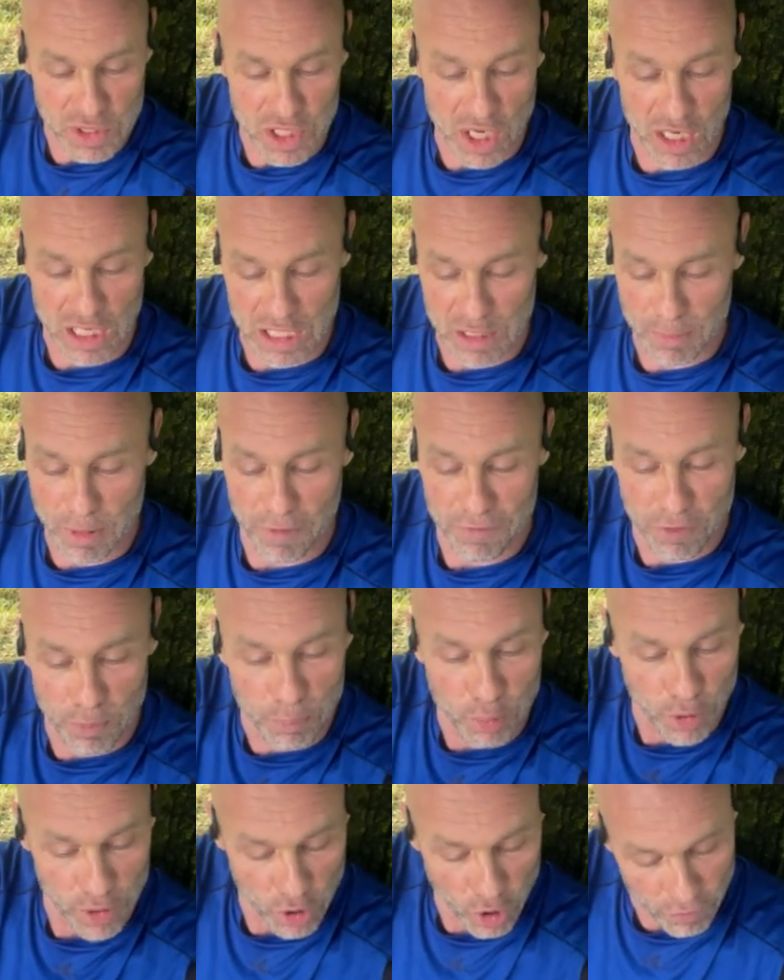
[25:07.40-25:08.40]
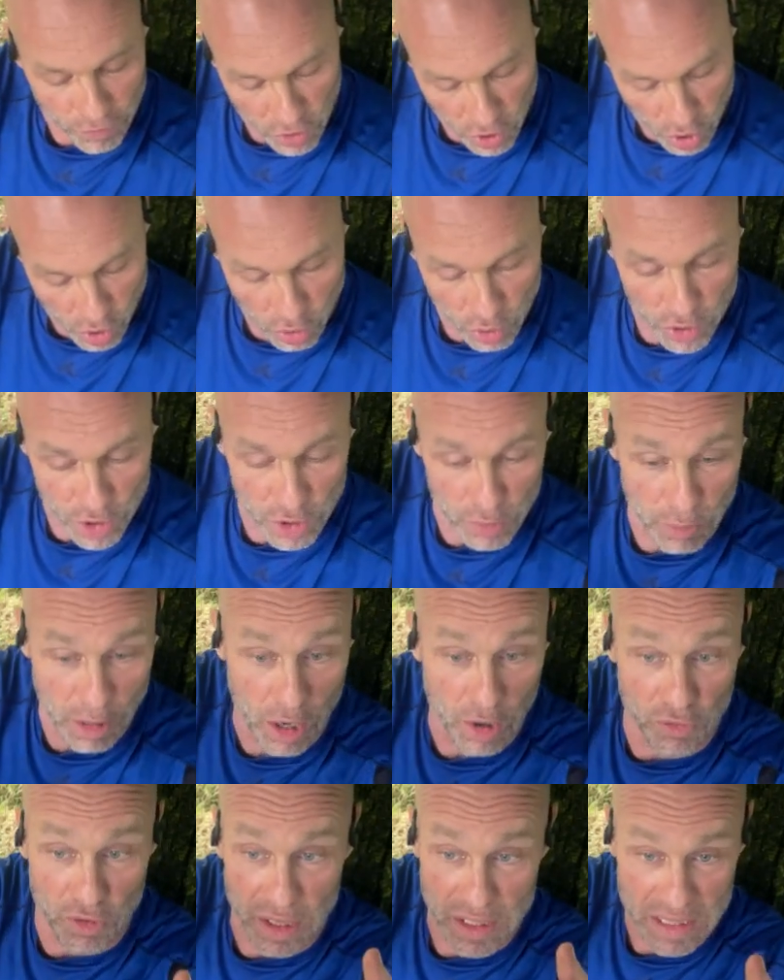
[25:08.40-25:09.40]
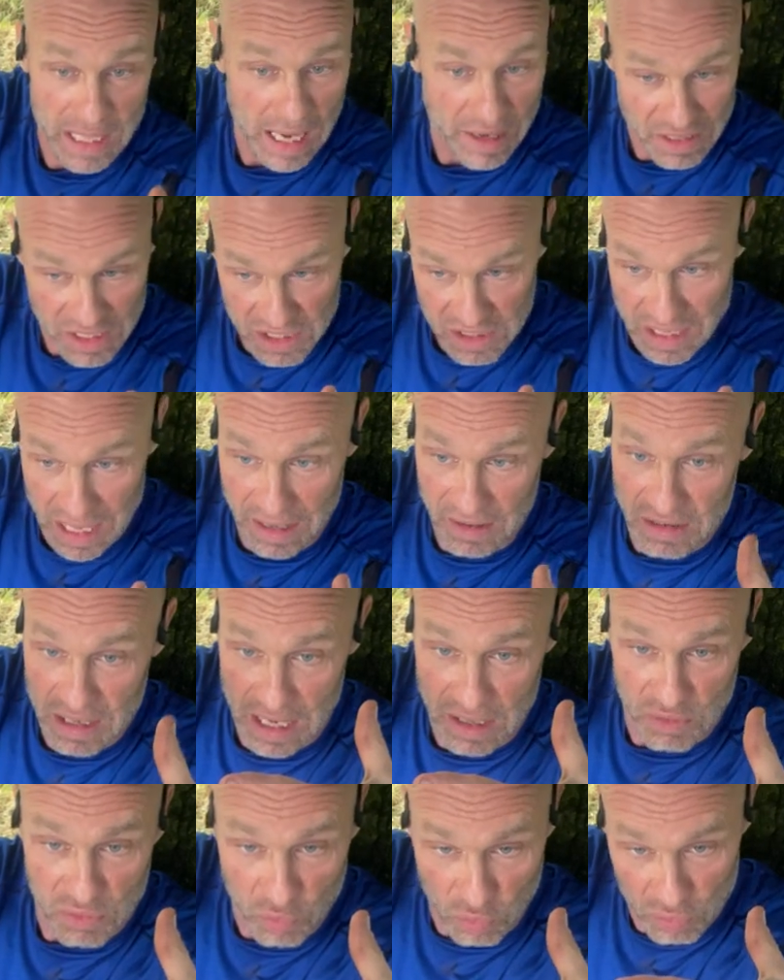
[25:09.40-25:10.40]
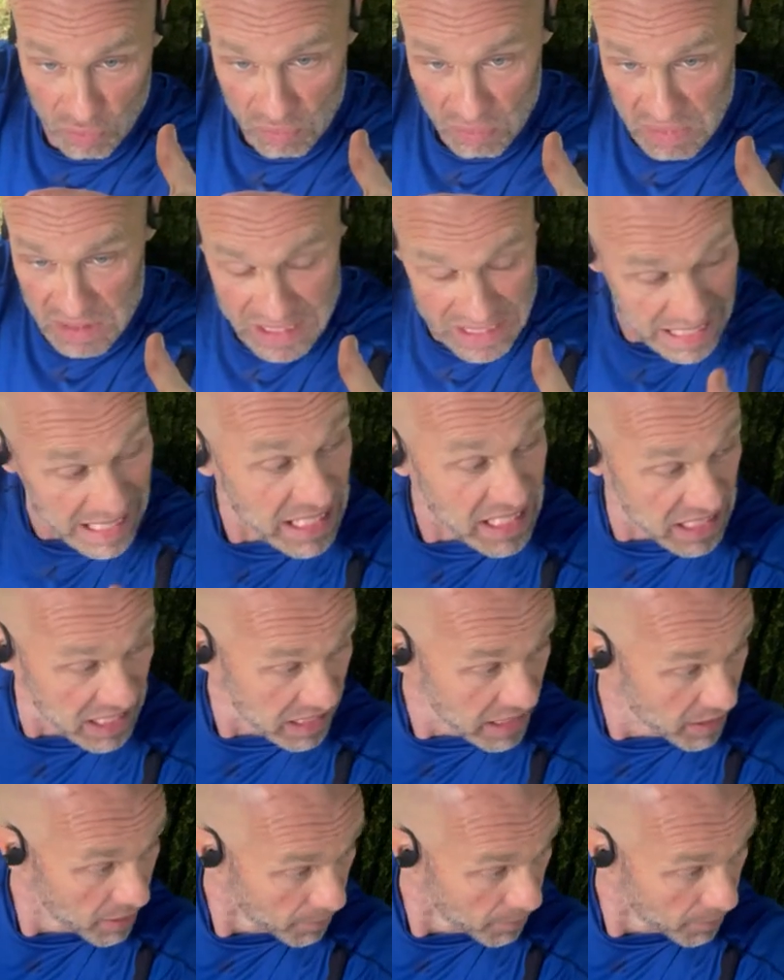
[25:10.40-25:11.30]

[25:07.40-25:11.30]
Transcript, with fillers: talking about for putting over the hole in the ground like that that that disc